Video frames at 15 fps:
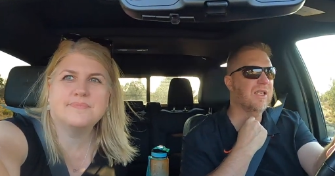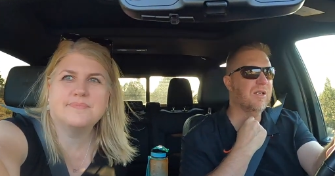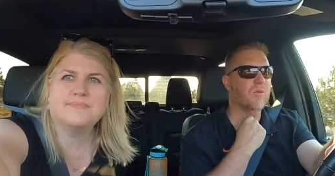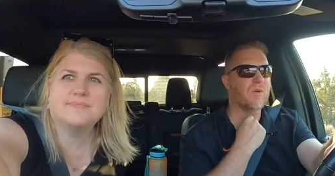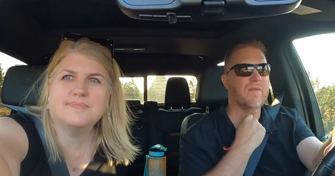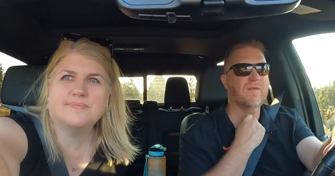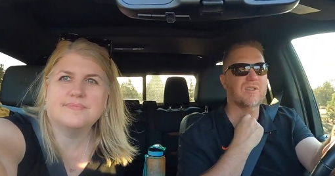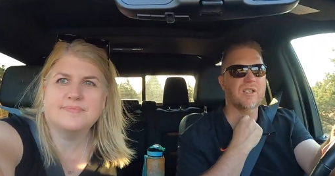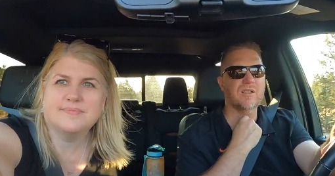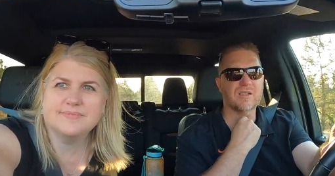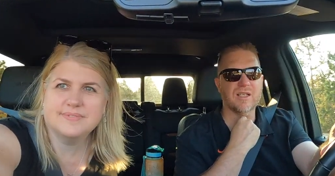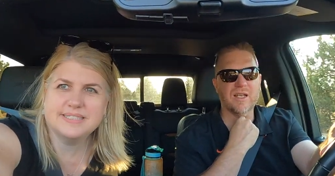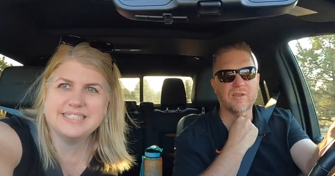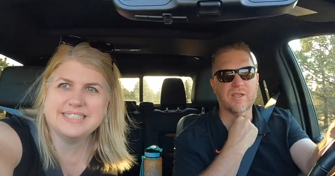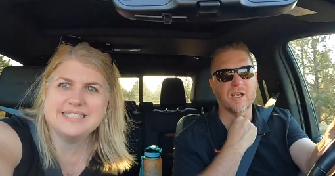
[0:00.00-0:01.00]
Speaker 1: think whoever's
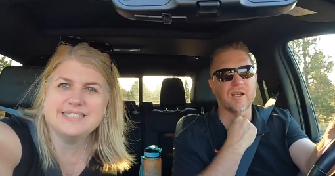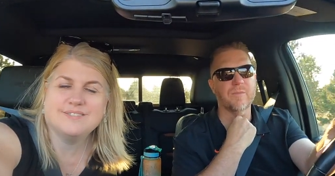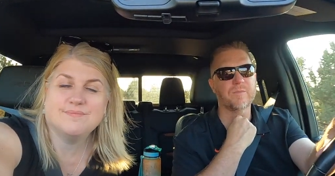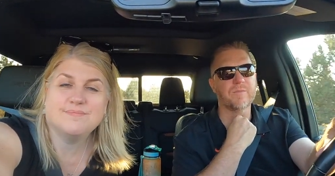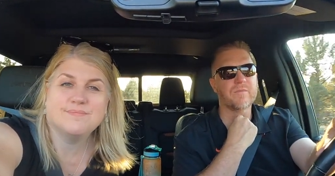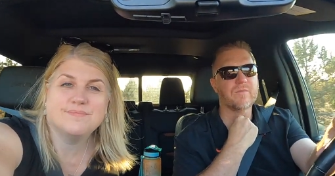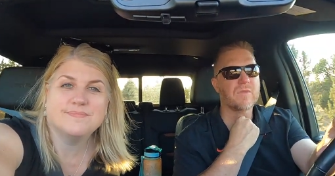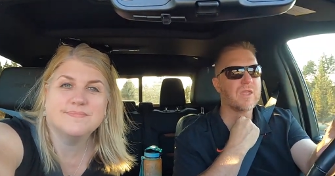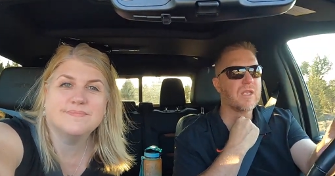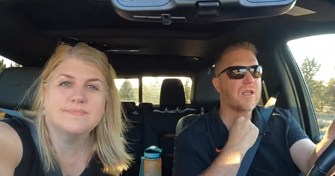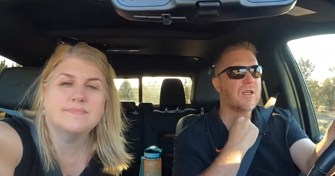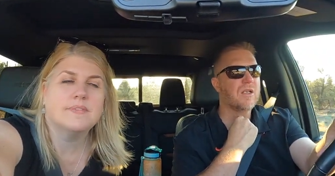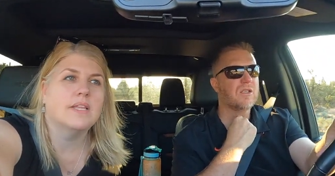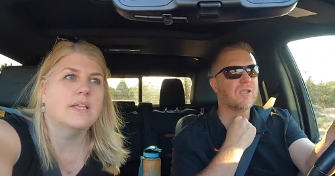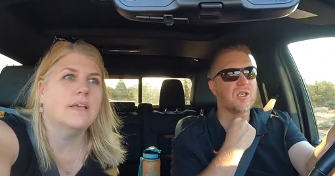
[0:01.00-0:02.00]
else out there.
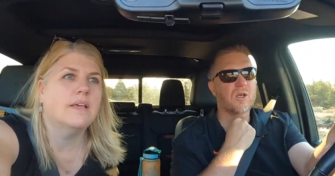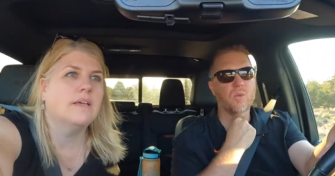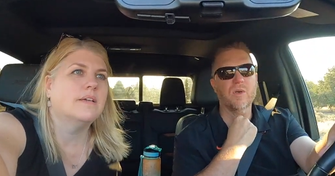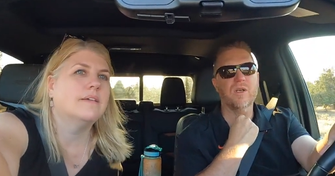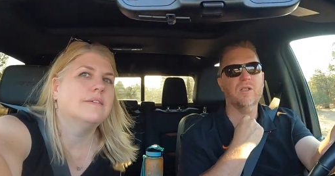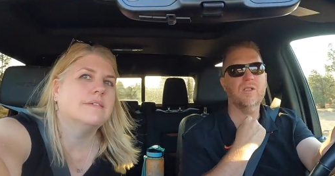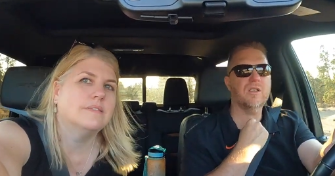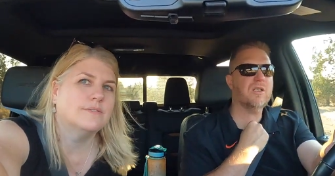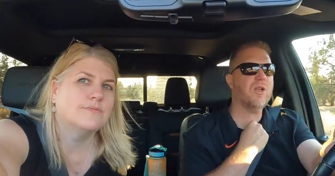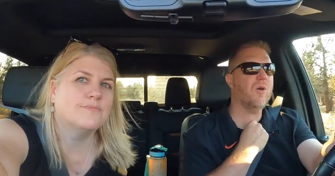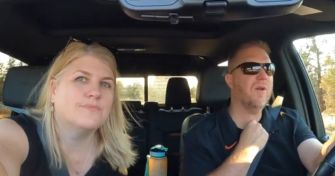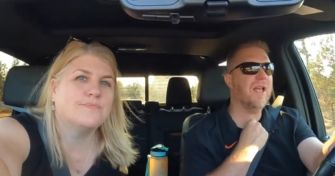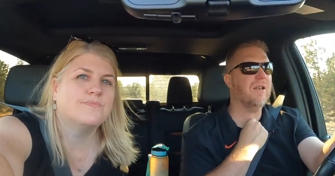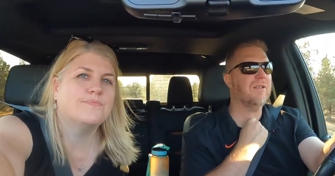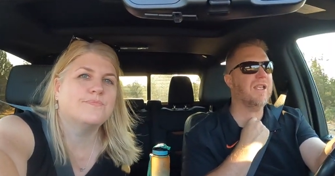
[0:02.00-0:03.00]
So we're just
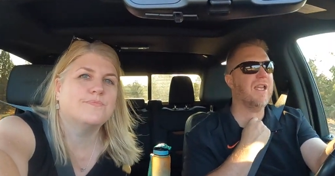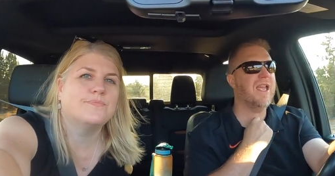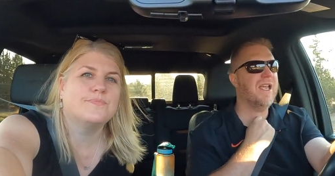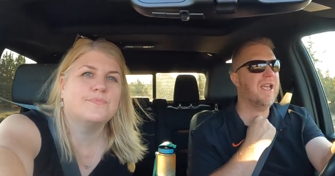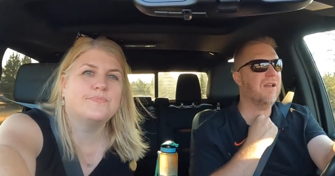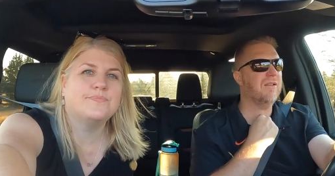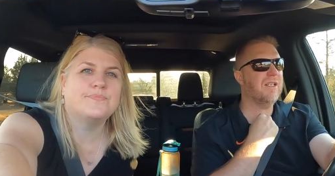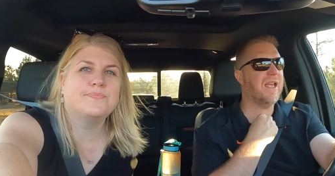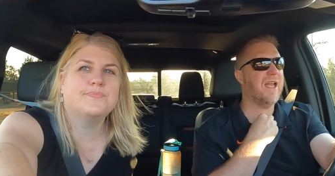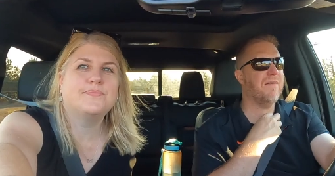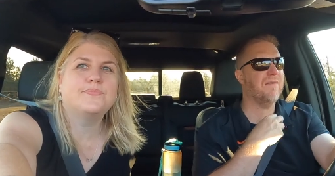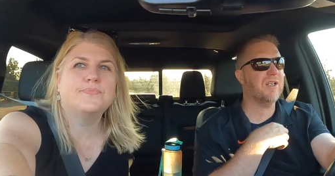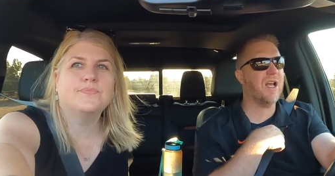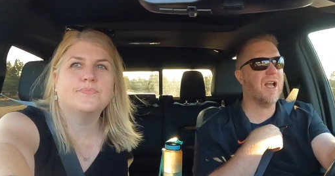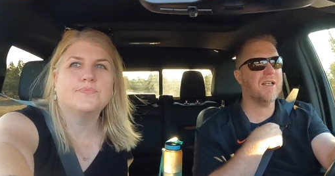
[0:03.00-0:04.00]
going out to hang out to
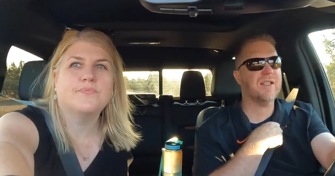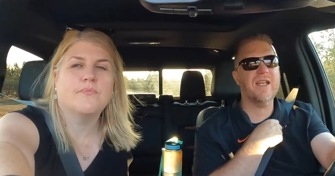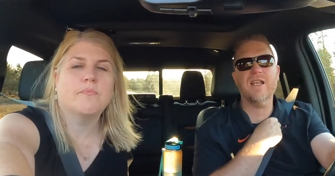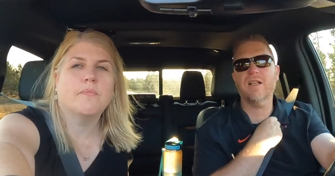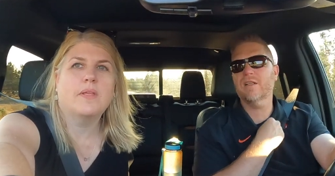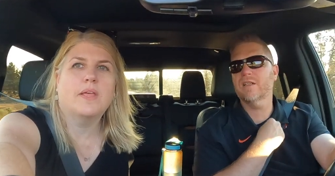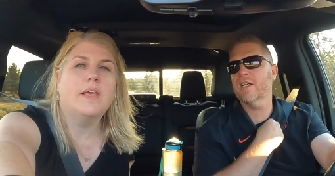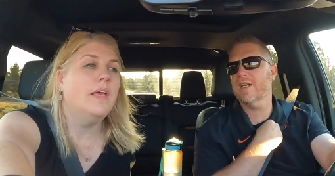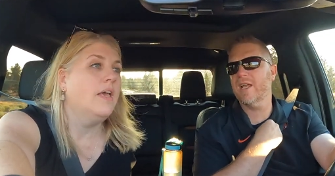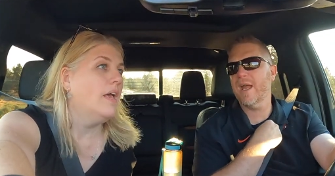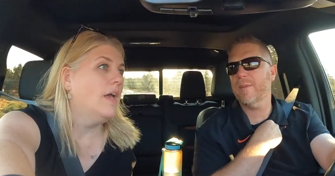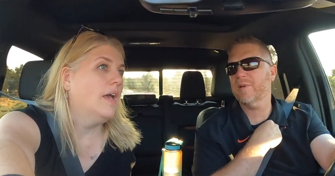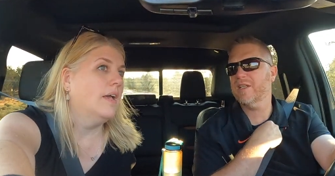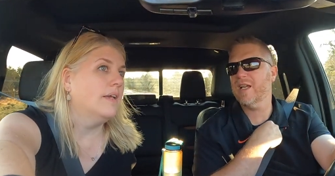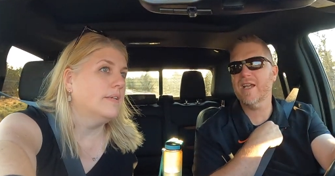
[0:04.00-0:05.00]
have a cocktail and an
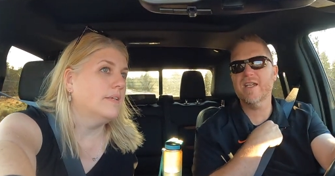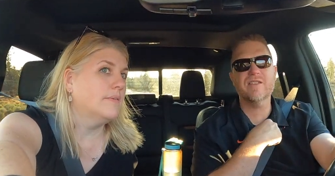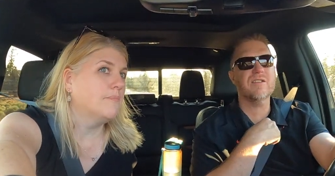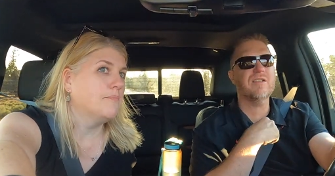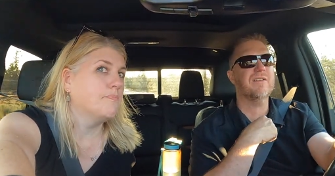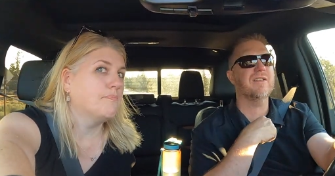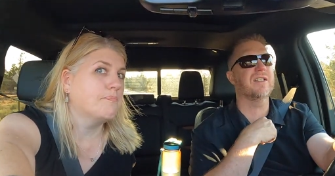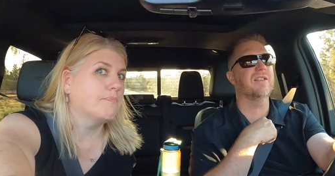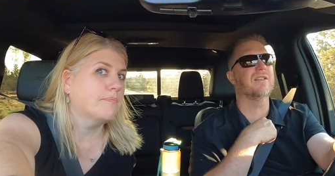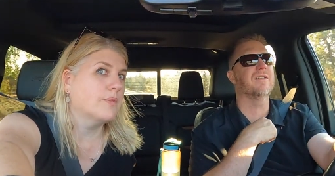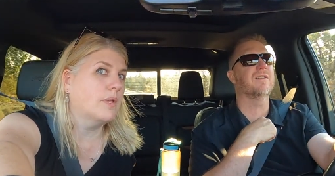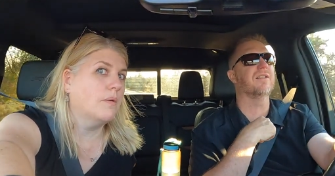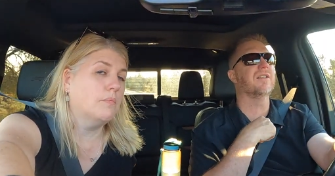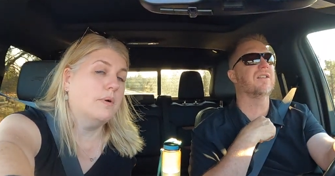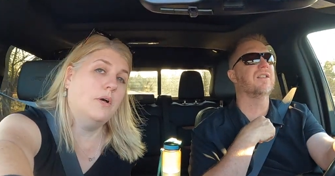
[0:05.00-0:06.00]
appetizer
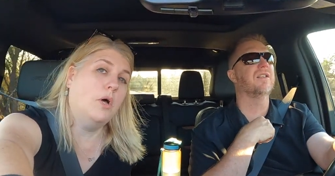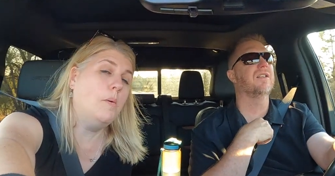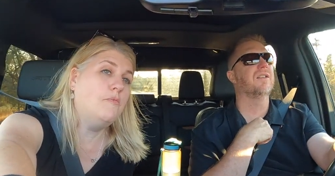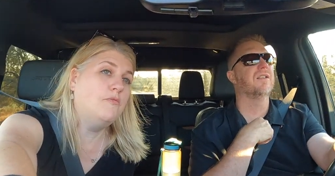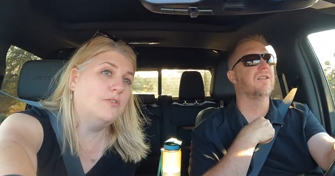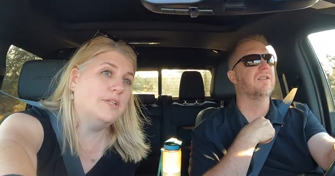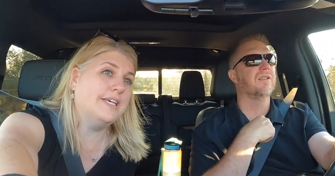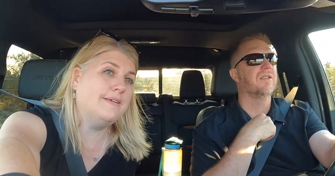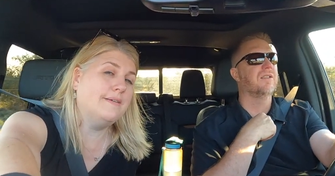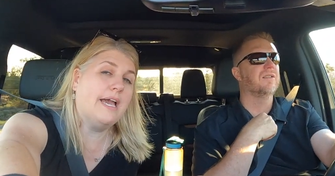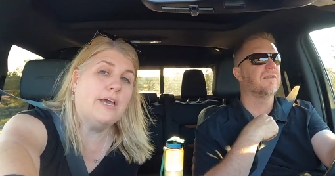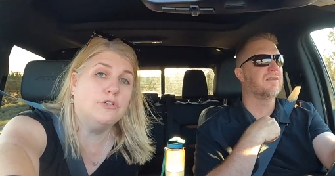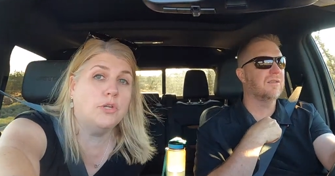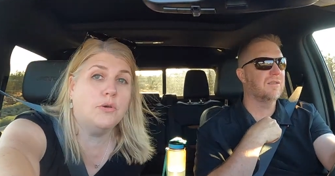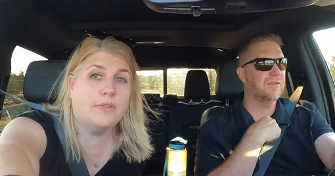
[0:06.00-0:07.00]
and.
Speaker 2: Well, hopefully.
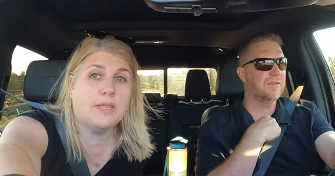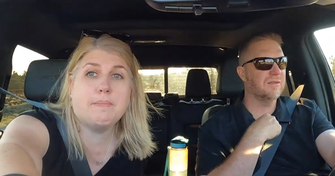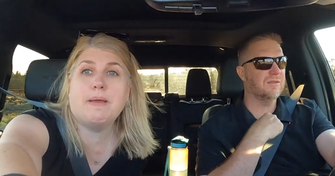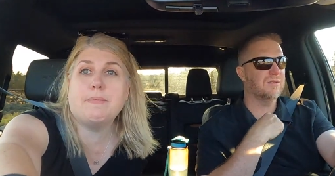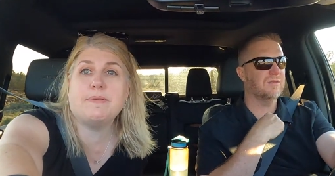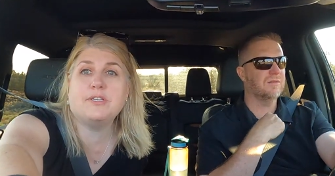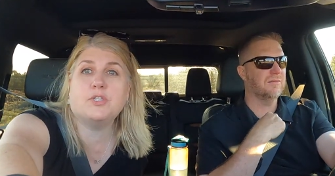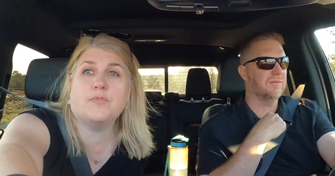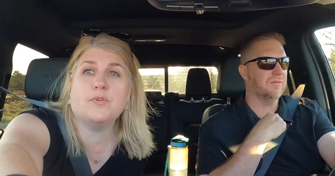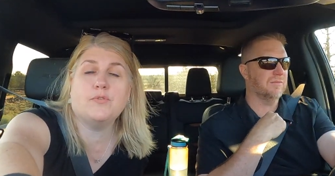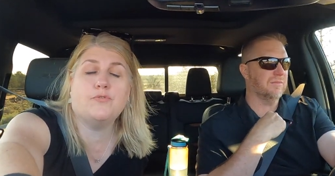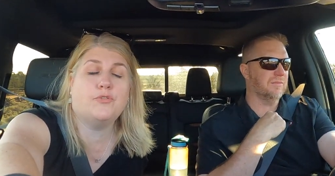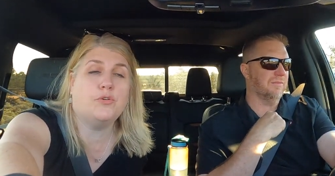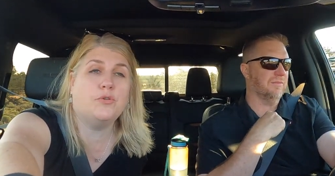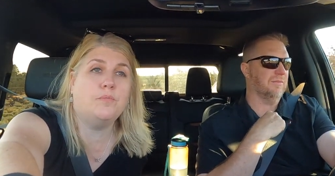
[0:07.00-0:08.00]
I don't know. They might be
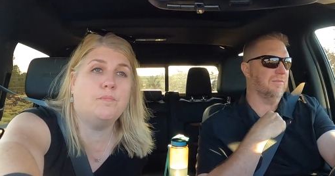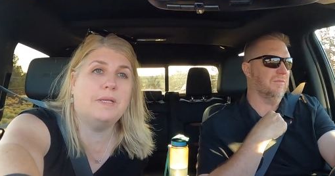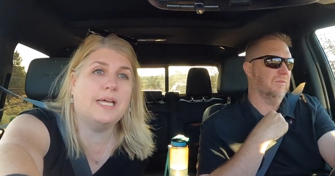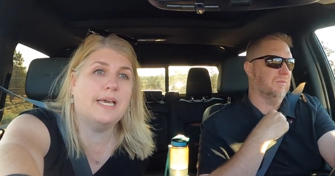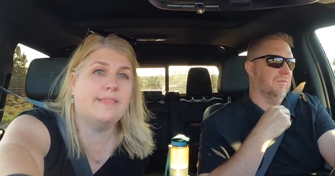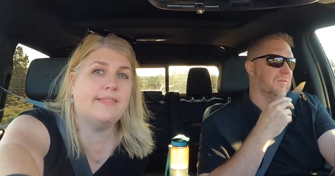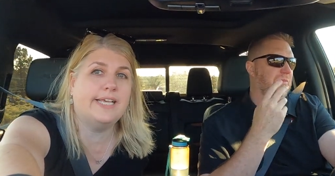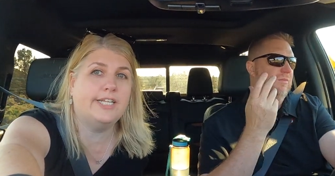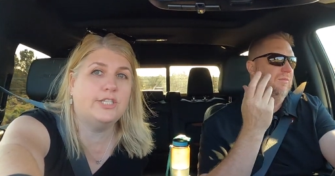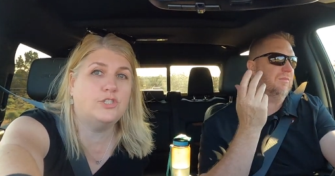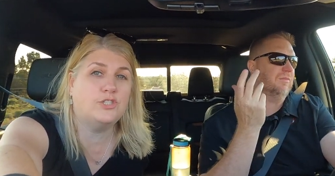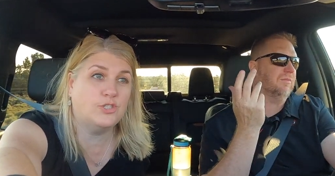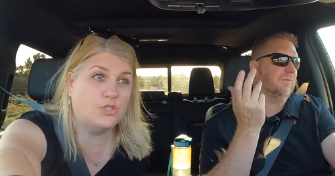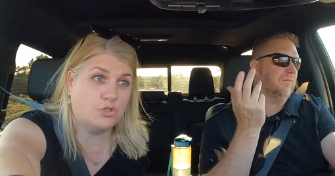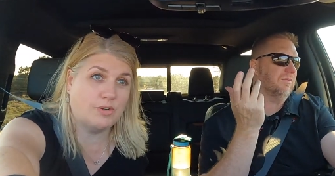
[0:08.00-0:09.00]
serving food, but I think
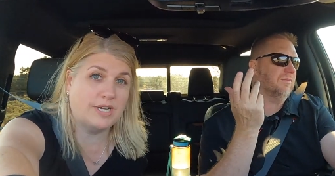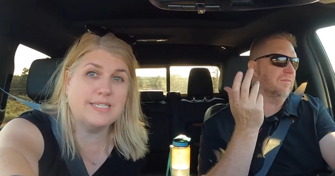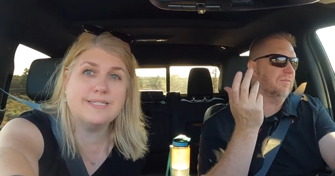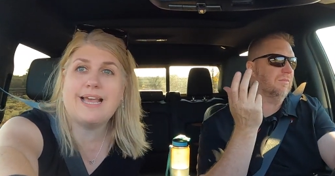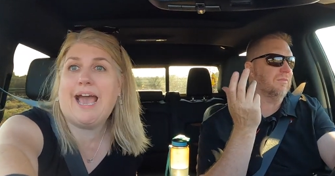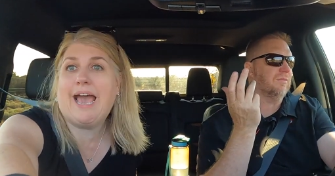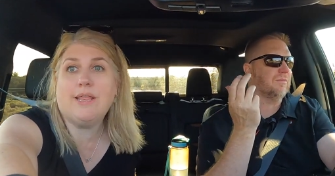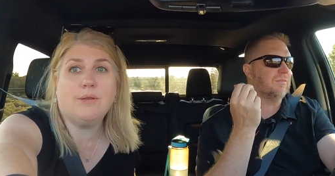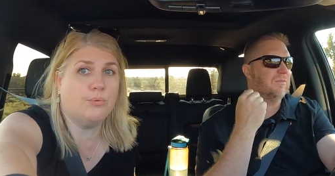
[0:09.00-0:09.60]
it's just drinks. I